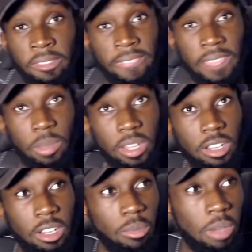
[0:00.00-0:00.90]
I'll make a
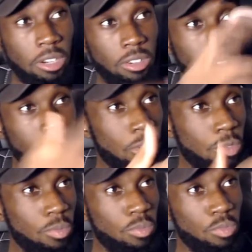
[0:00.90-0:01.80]
uh, monitor review
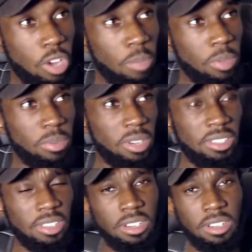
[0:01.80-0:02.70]
dropping probably
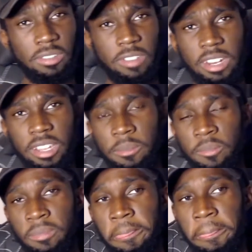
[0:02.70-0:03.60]
Saturday or Friday.
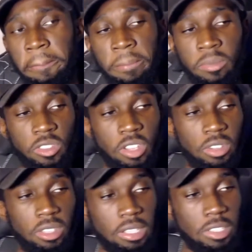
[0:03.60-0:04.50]
So I really
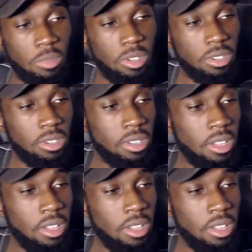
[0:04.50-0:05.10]
like this monitor.